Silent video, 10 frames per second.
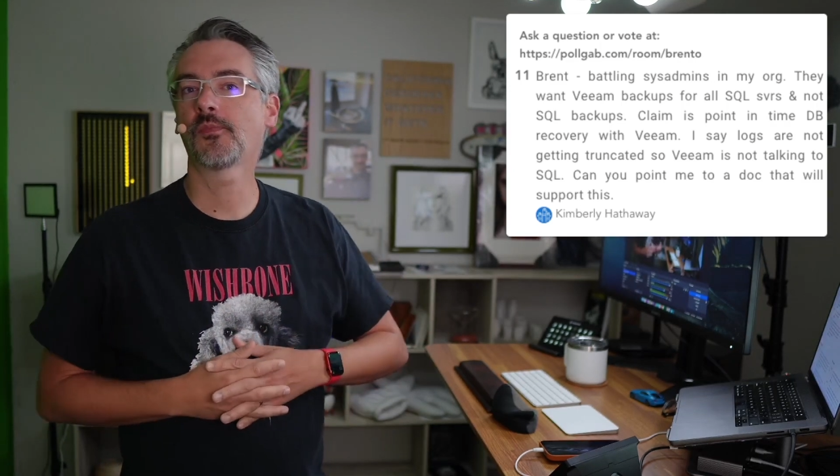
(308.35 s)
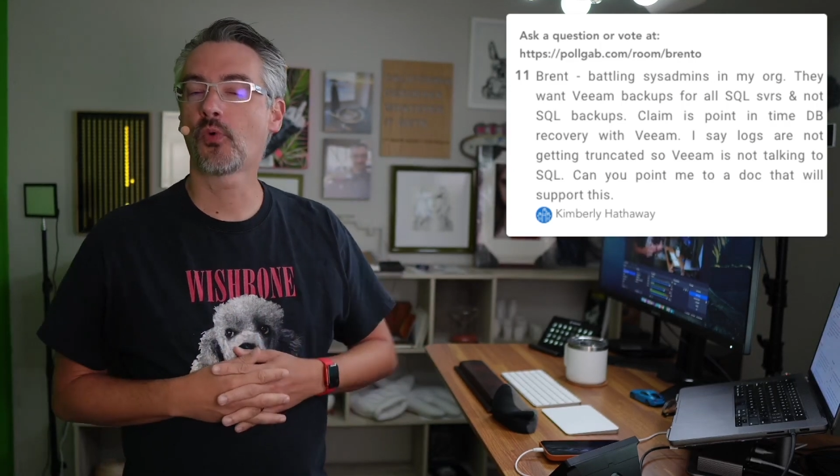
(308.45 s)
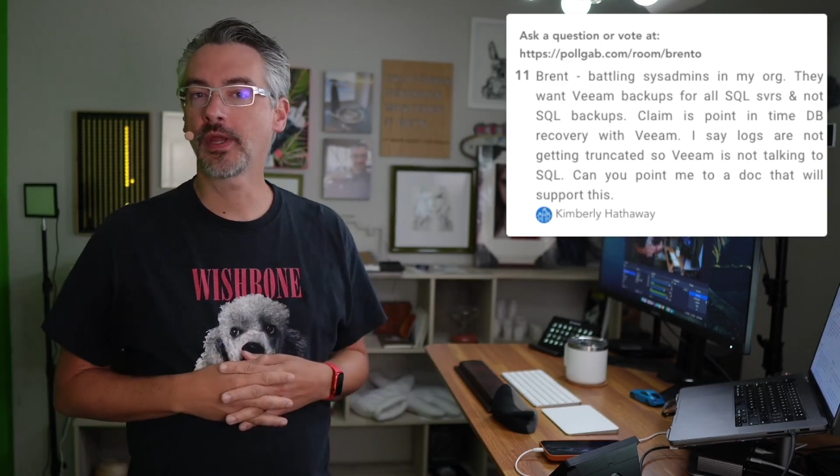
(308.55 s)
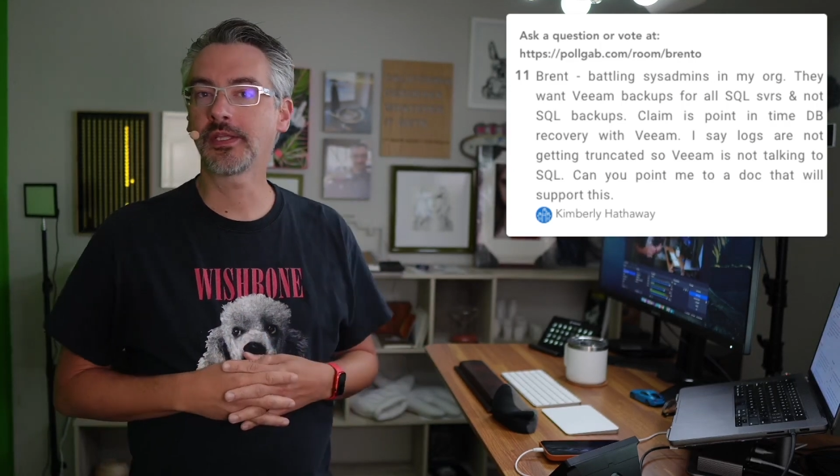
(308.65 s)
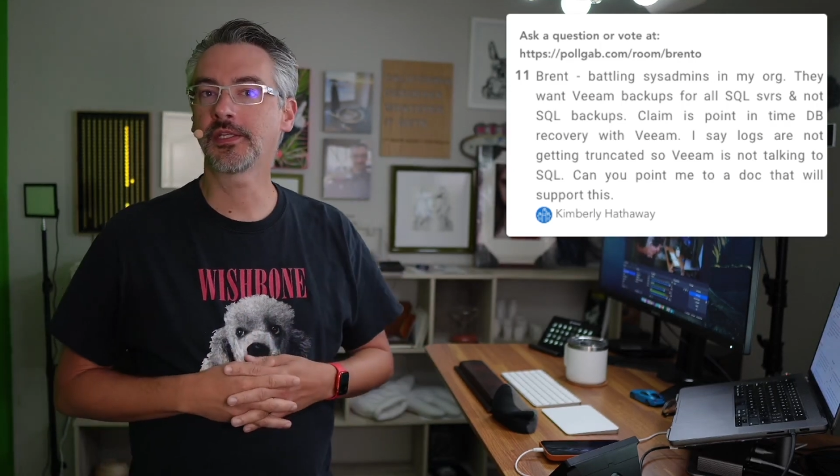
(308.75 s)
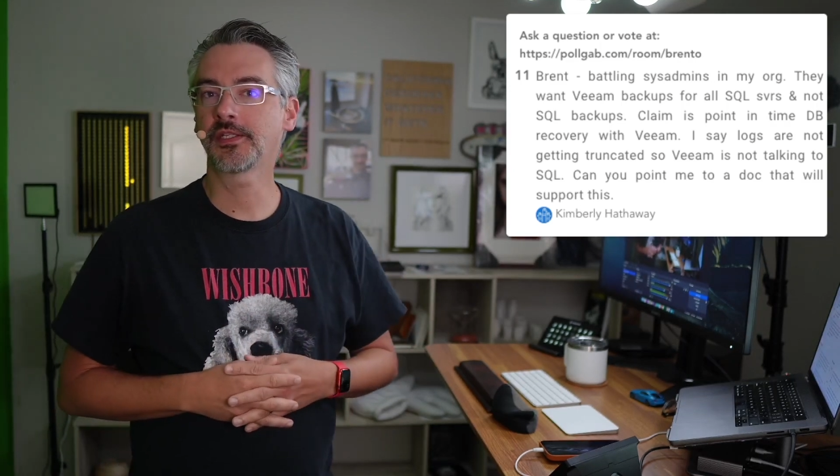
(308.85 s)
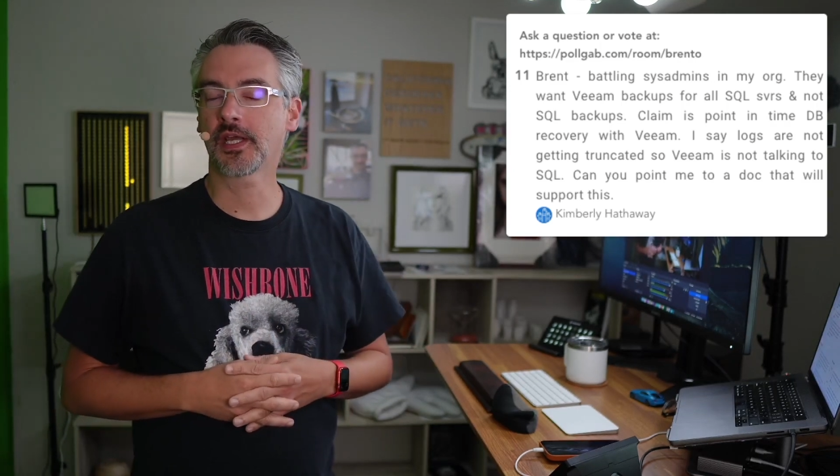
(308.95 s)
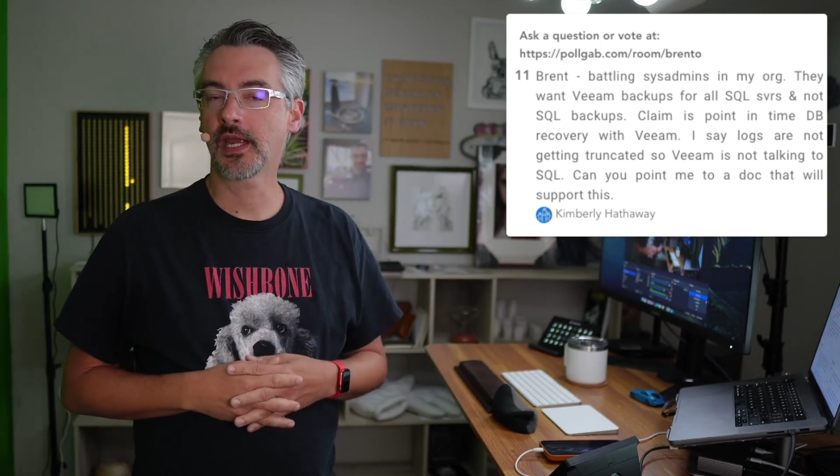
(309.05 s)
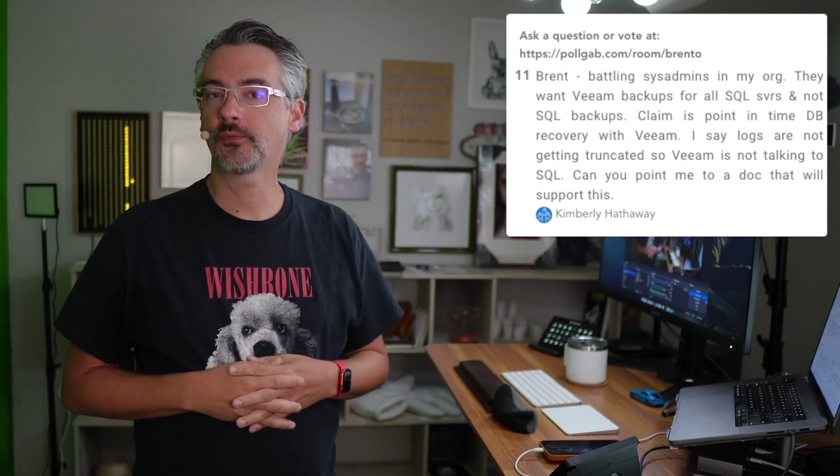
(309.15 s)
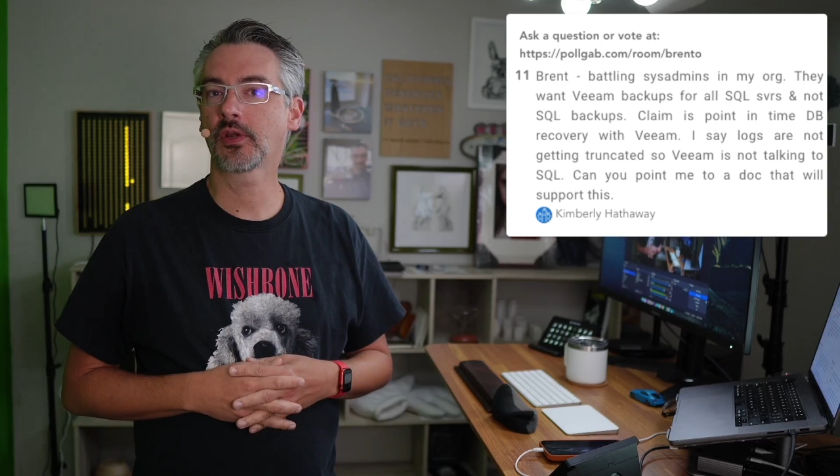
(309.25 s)
a point in
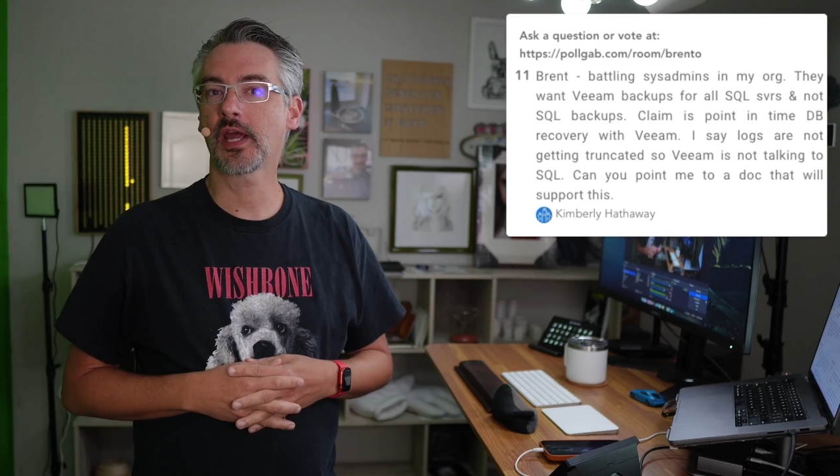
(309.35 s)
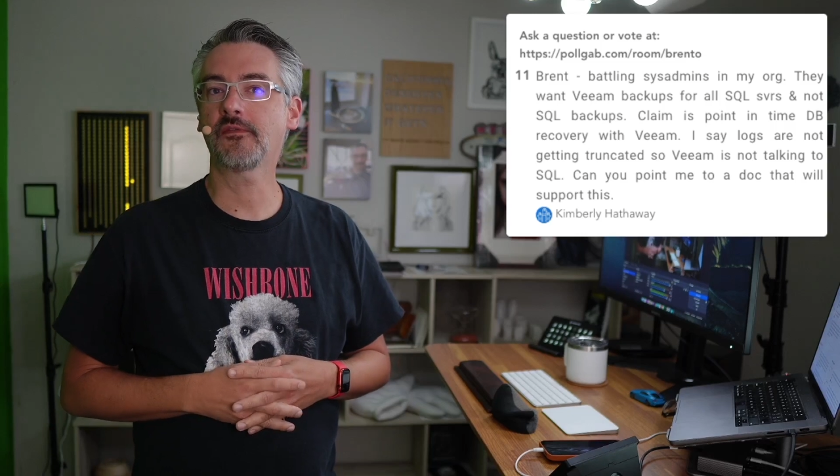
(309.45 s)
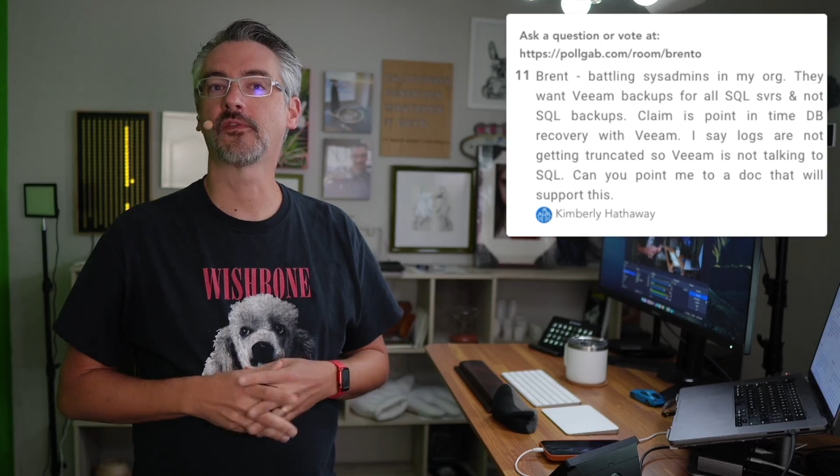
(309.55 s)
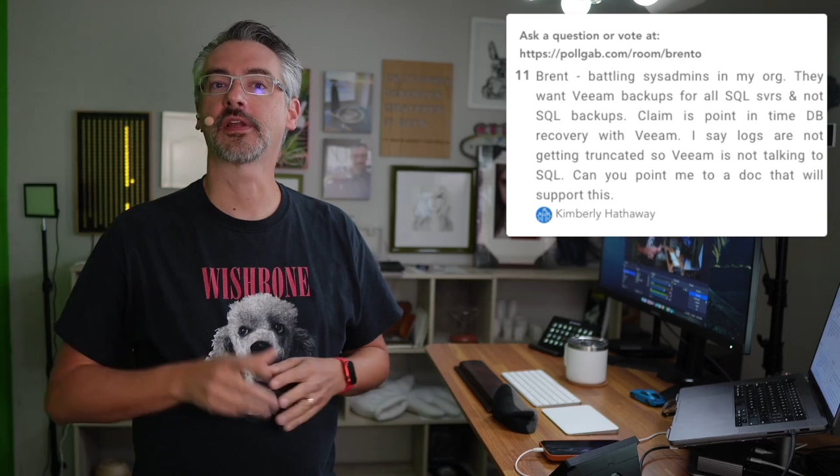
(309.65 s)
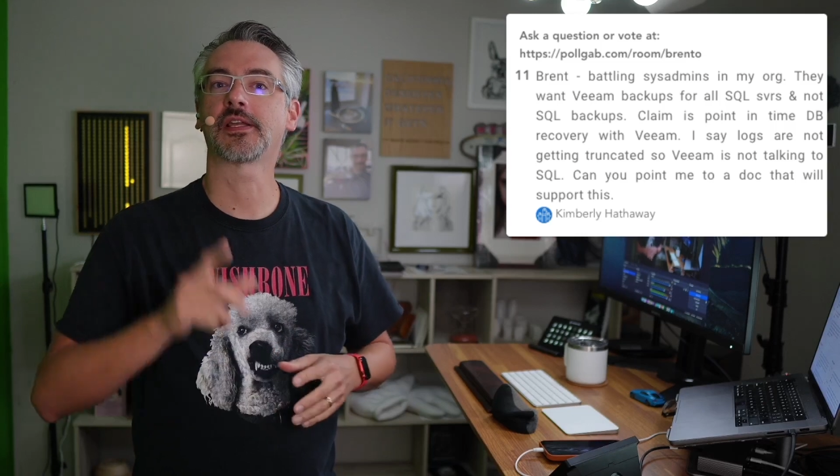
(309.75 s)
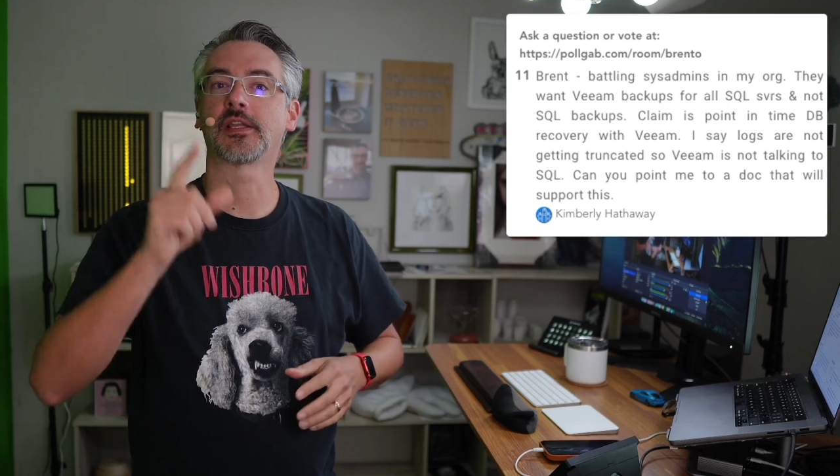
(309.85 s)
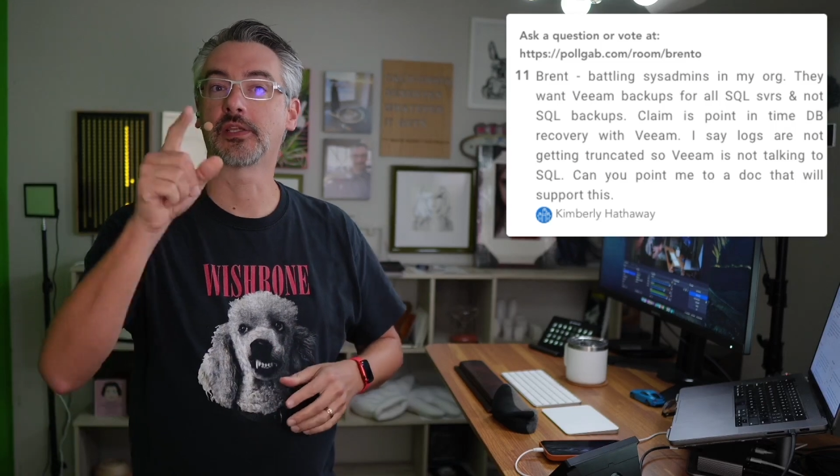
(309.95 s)
time recovery,